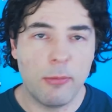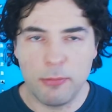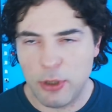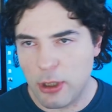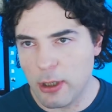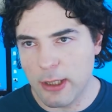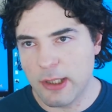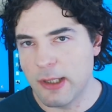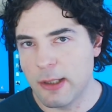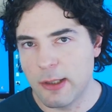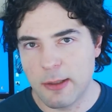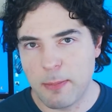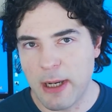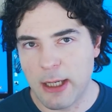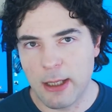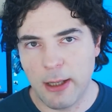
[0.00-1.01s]
You guys can
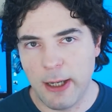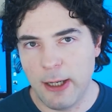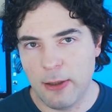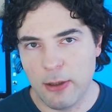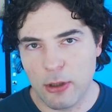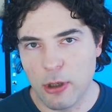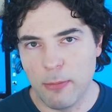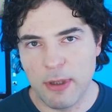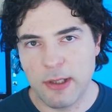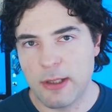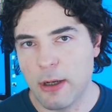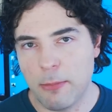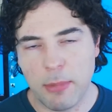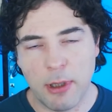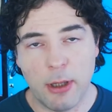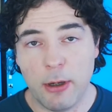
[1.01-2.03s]
speculate in the comments
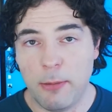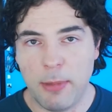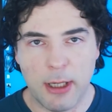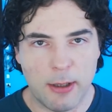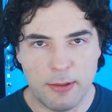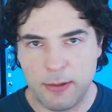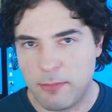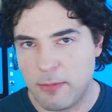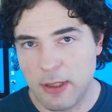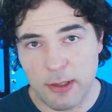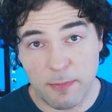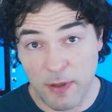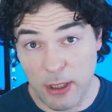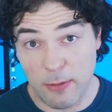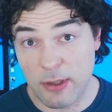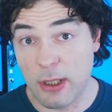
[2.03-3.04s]
down below because this
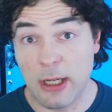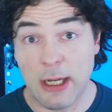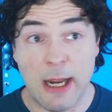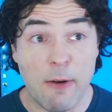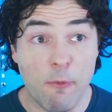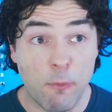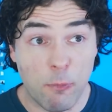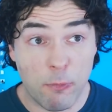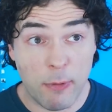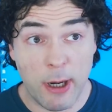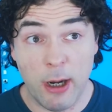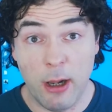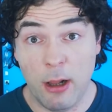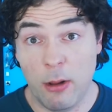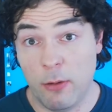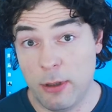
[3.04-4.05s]
video is going to get
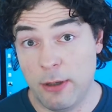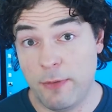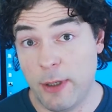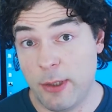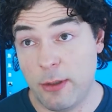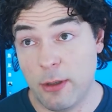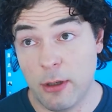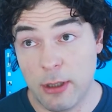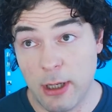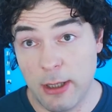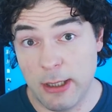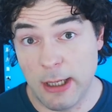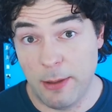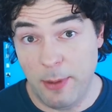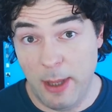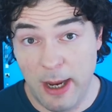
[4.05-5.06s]
really long if I start going
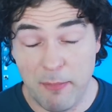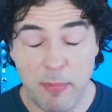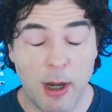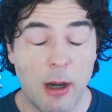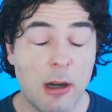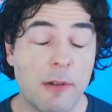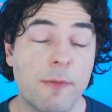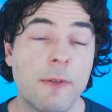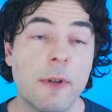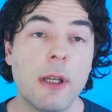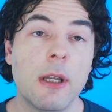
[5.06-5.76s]
down that path.